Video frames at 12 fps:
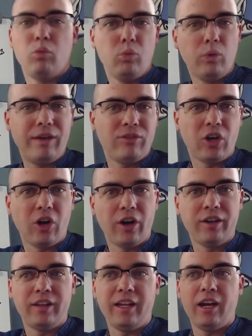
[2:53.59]
wave the
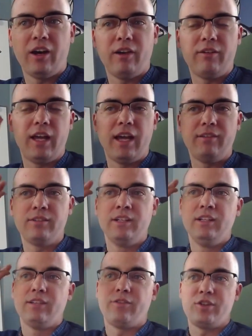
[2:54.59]
card in the air, and
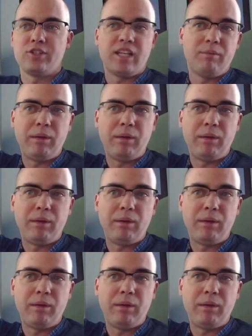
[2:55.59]
the first 10